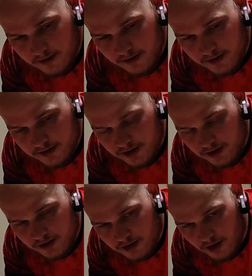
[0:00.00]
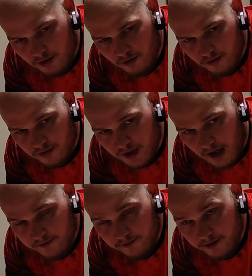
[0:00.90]
It's just so
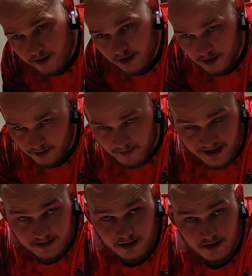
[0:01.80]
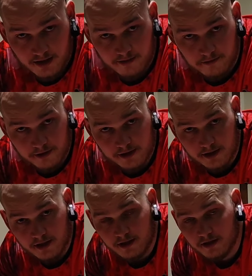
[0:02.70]
tough mentally,
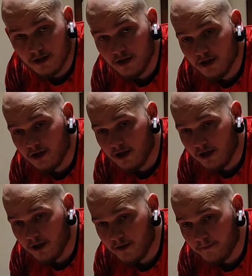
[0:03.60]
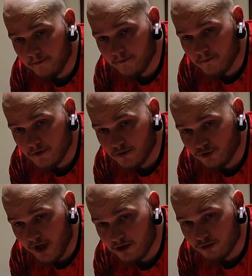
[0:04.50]
firstly, to
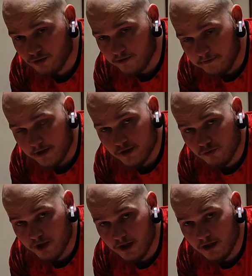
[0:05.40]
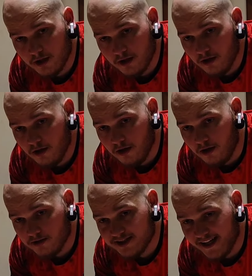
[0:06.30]
get through the first week.
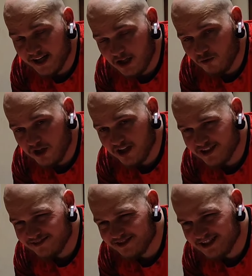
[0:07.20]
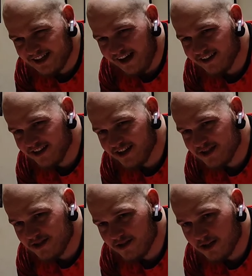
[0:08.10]
Second week is kind of
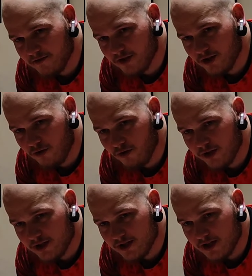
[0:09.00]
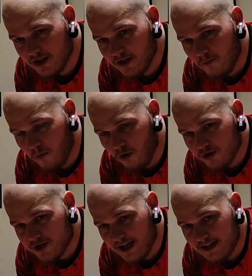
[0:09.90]
easier, even though it's
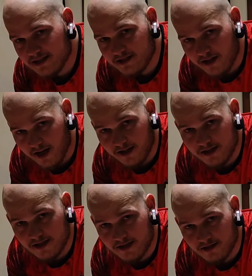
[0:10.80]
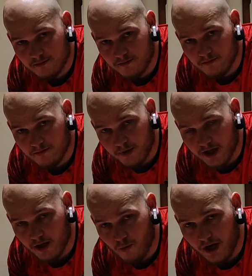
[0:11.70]
more sets and it's
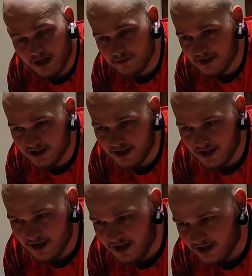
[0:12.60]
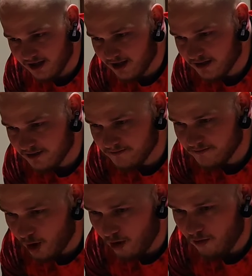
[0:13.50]
bigger weight, but like
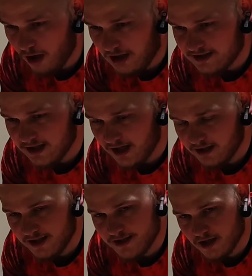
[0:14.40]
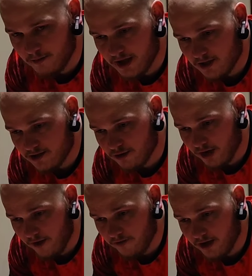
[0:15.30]
overall it's kind of easier because you
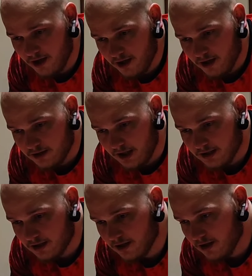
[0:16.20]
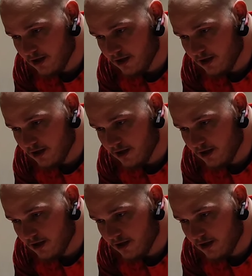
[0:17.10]
have that